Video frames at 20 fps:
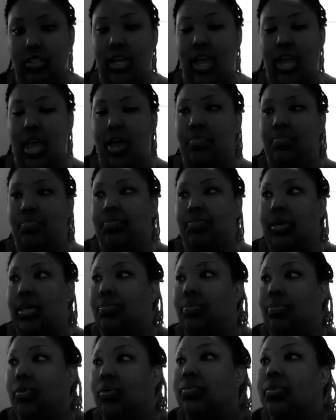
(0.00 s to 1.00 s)
Damn
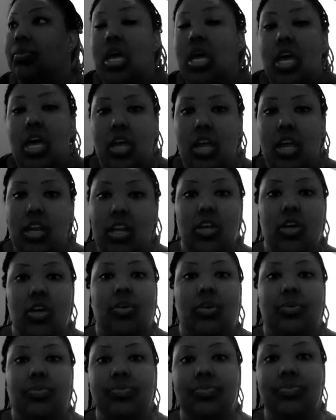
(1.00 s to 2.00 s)
people.
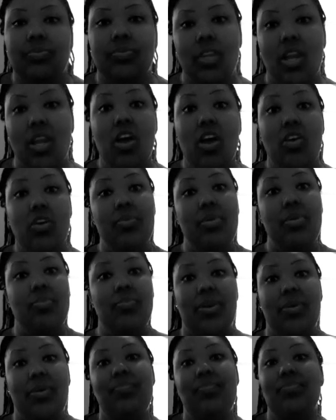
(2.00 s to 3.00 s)
Anywho,
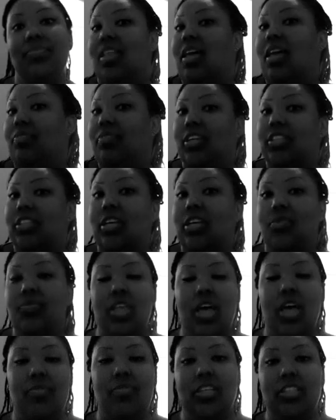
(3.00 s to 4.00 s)
remember, love
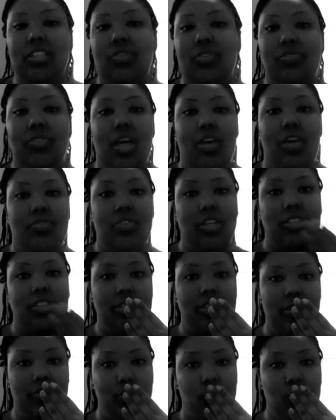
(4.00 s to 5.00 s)
yourself, love yourself, love
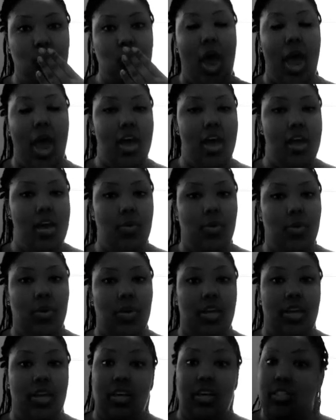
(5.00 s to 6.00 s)
yourself.
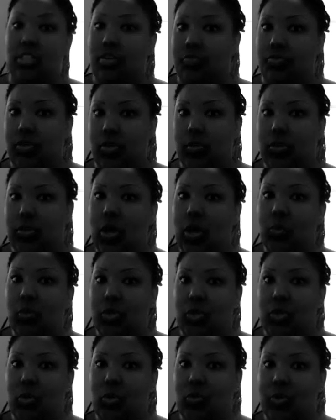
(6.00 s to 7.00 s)
Because if you
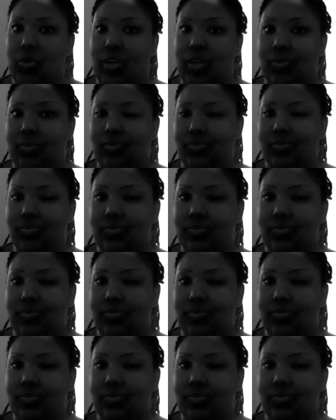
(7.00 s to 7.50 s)
don't, who will?